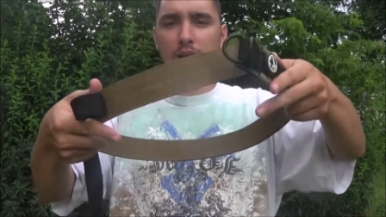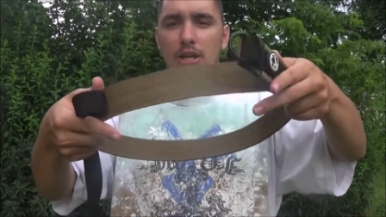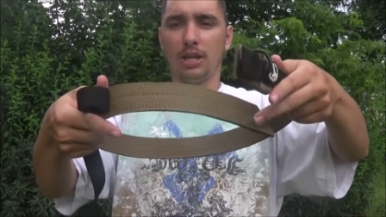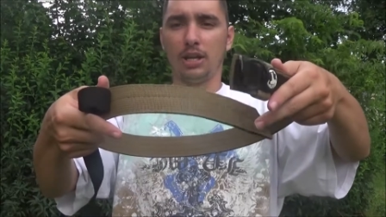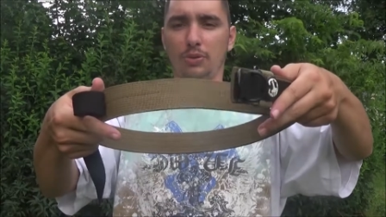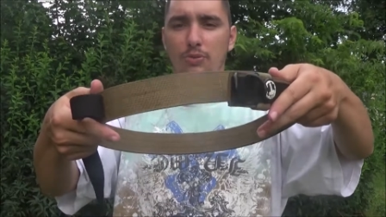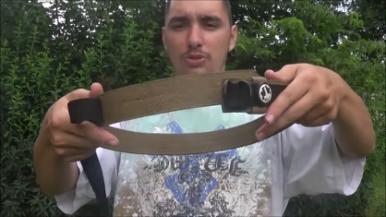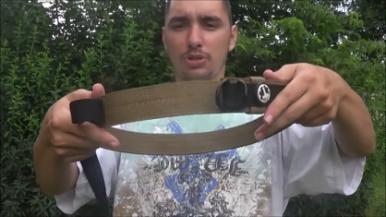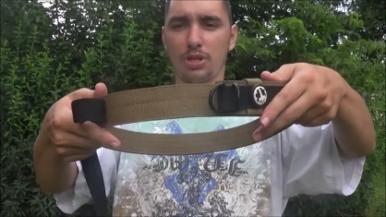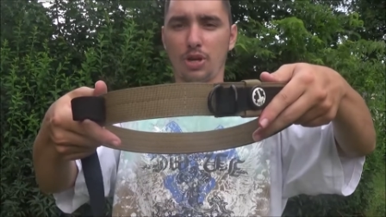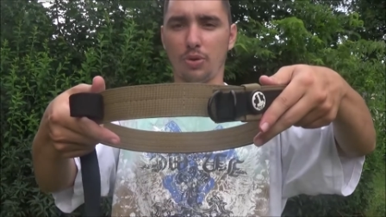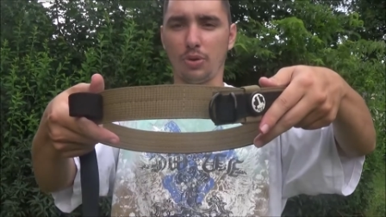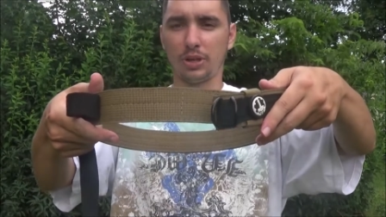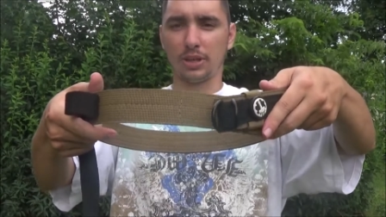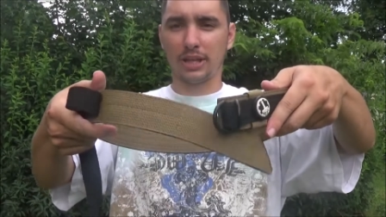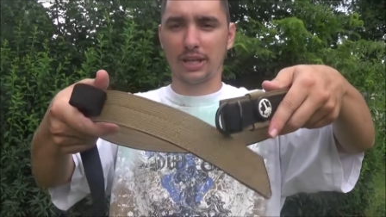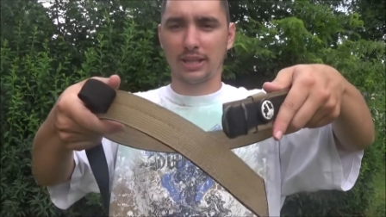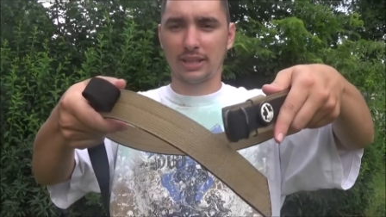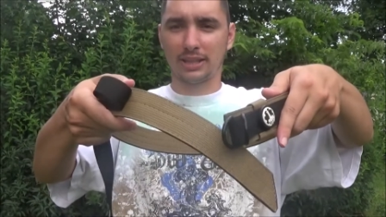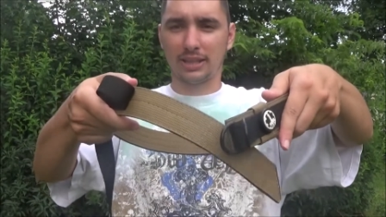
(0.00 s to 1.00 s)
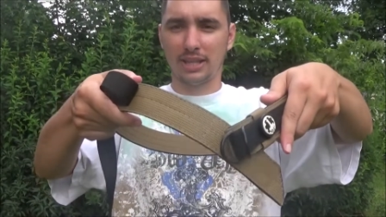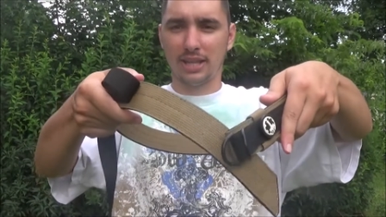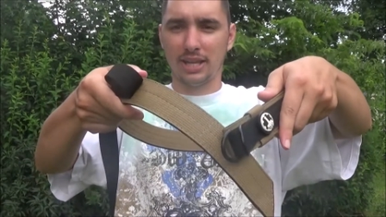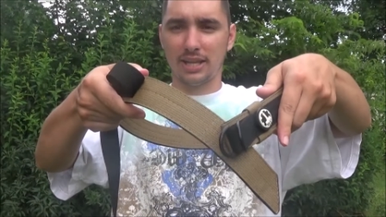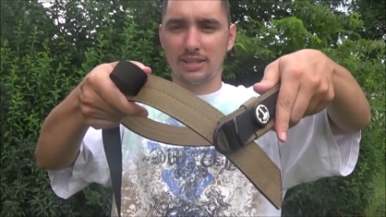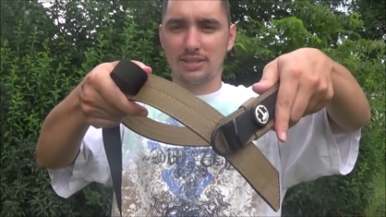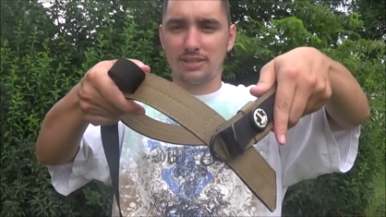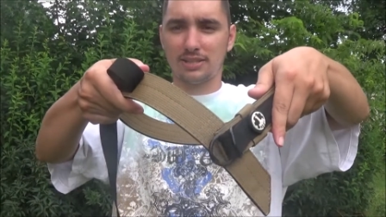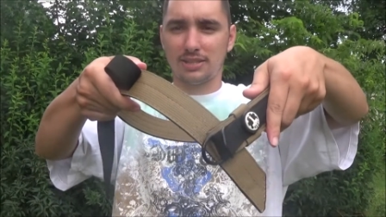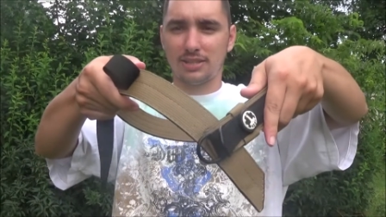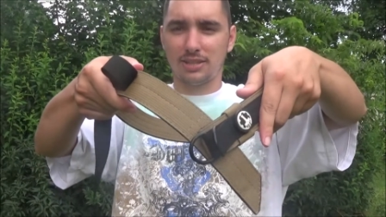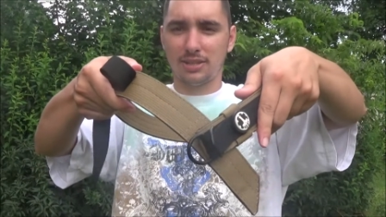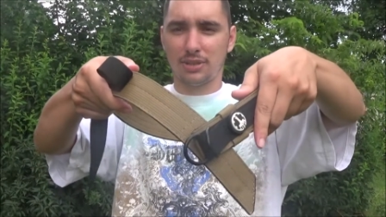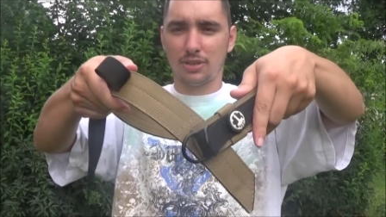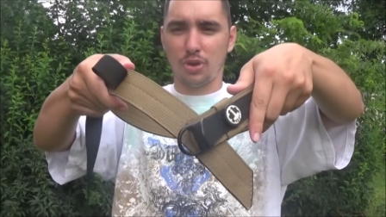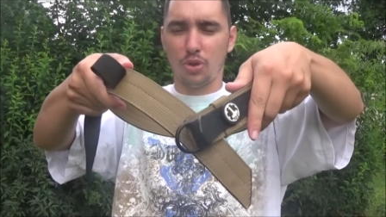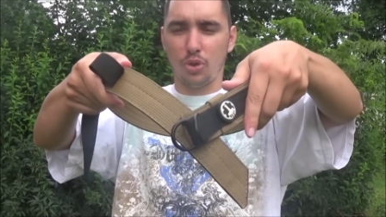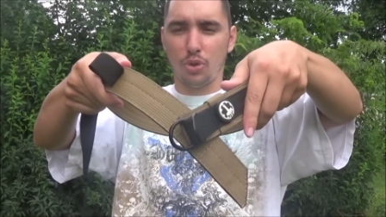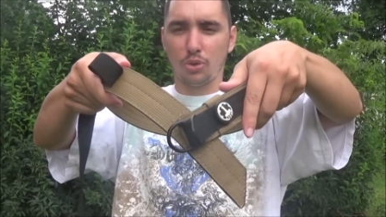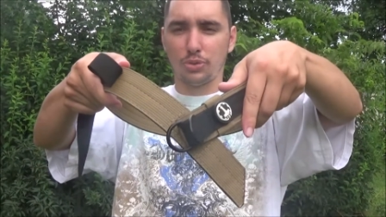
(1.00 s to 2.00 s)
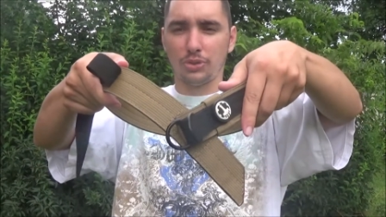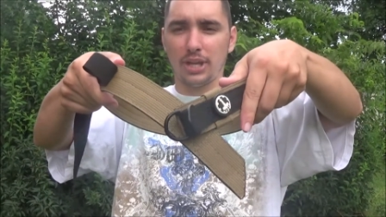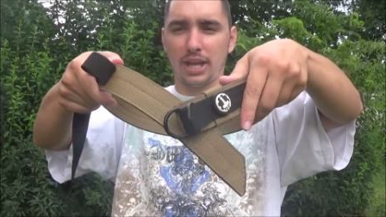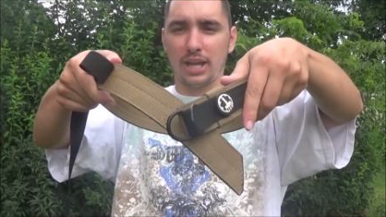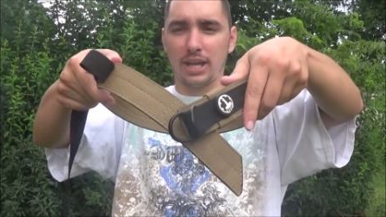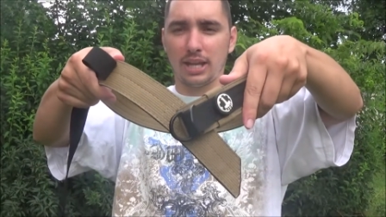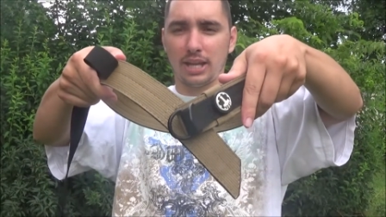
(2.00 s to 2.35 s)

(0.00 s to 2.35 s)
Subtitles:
It was going like this the whole day.